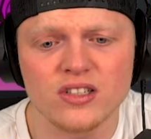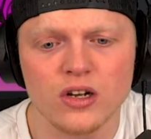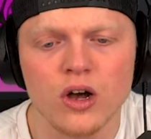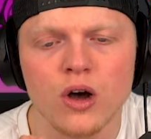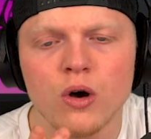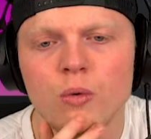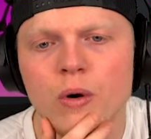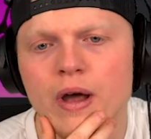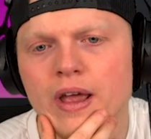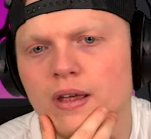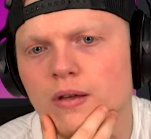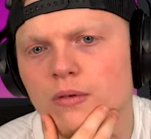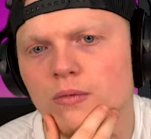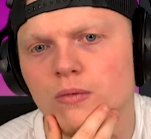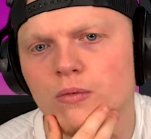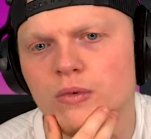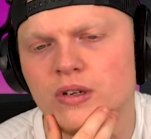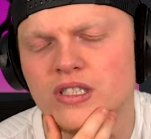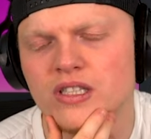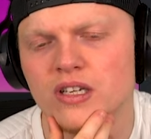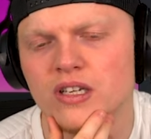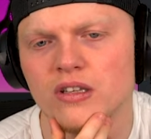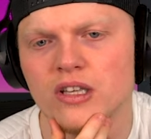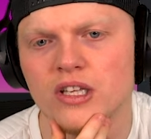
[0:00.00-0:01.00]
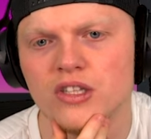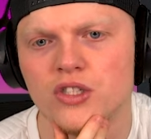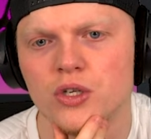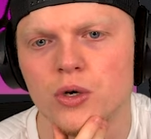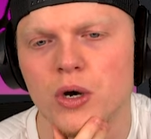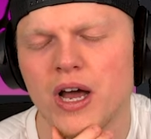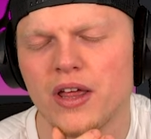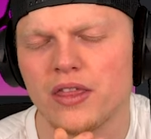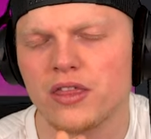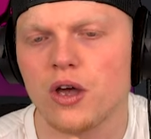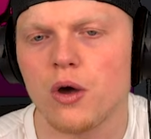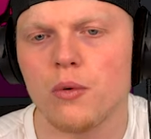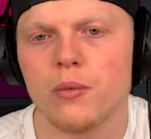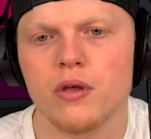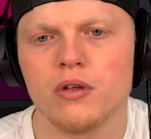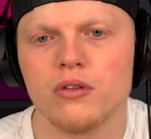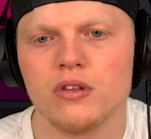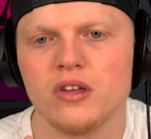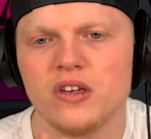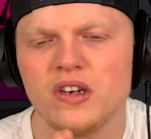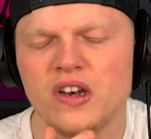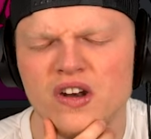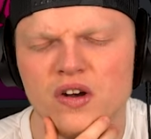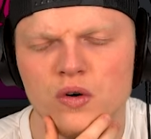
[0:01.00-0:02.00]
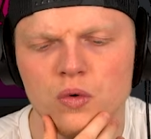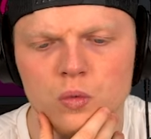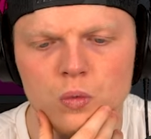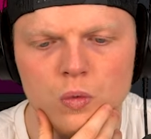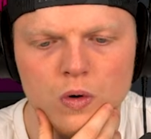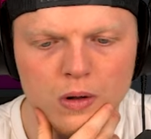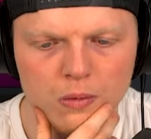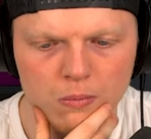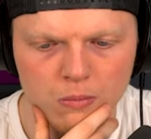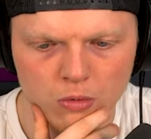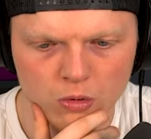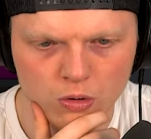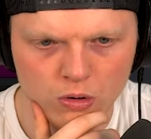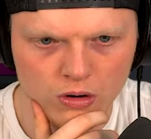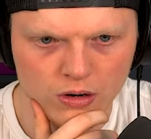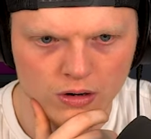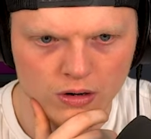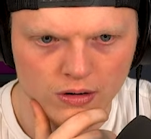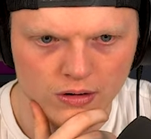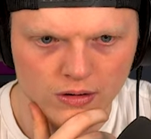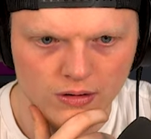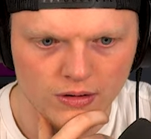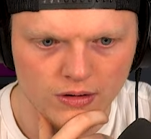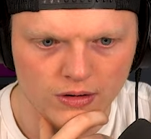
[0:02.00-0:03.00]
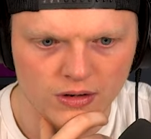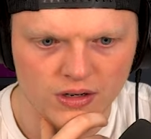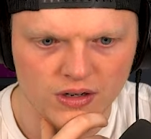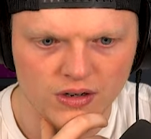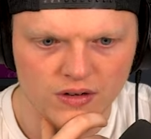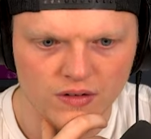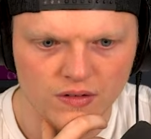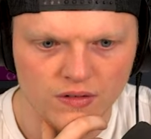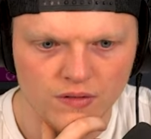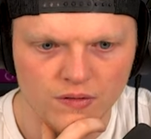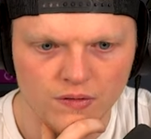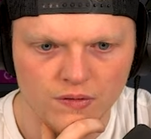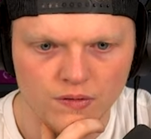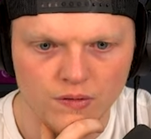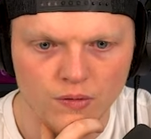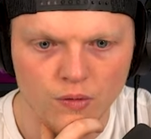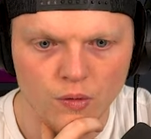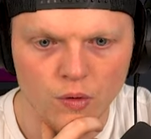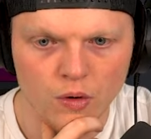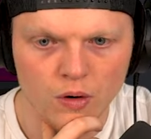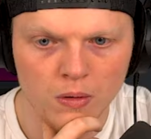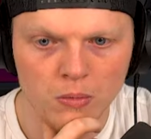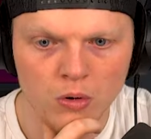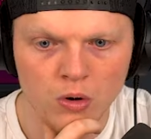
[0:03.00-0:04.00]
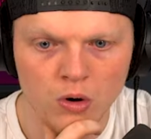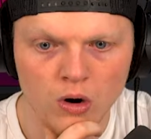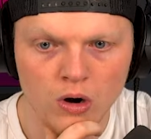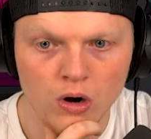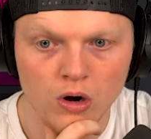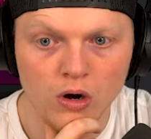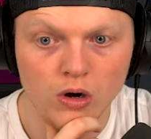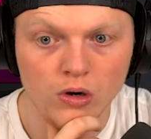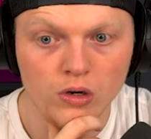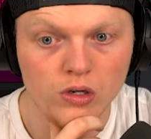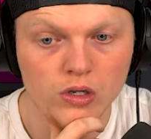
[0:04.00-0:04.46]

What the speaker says: Oh wait, we still need 2. I thought we only needed 1 more. 4 more.